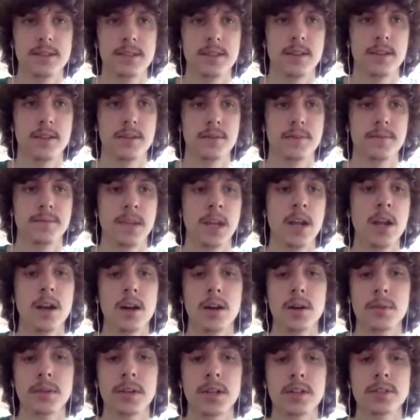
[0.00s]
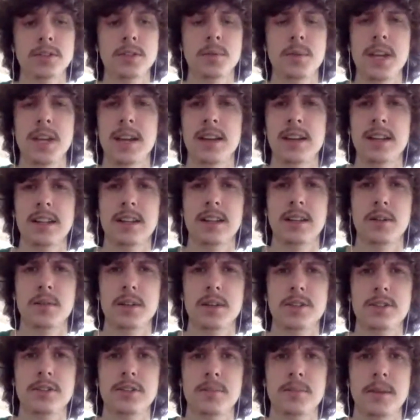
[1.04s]
So, oh, and also we had a lot of
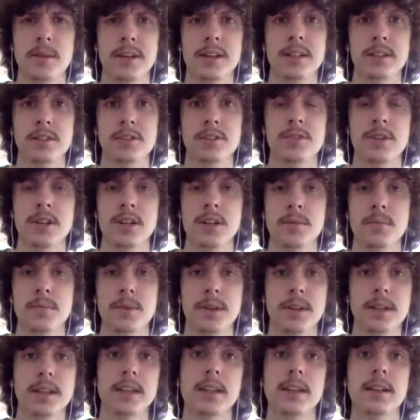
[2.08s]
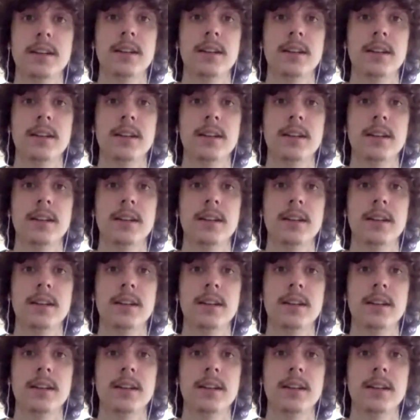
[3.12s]
questions about illustrating your book.